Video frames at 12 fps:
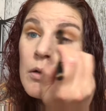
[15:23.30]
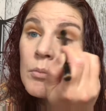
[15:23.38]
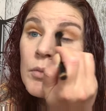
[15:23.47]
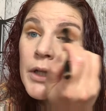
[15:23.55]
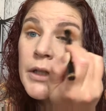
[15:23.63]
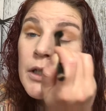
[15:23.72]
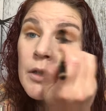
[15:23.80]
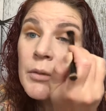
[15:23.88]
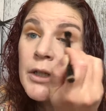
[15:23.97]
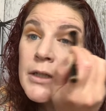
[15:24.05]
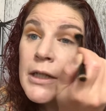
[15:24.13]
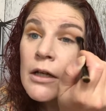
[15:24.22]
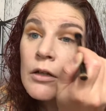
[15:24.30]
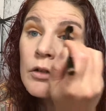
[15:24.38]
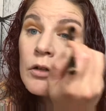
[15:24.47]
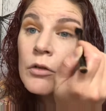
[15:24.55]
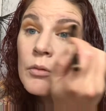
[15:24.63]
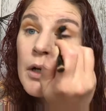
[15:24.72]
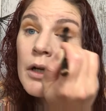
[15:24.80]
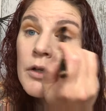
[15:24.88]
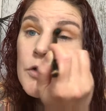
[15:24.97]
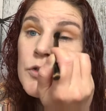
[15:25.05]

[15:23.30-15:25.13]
blending might take a little while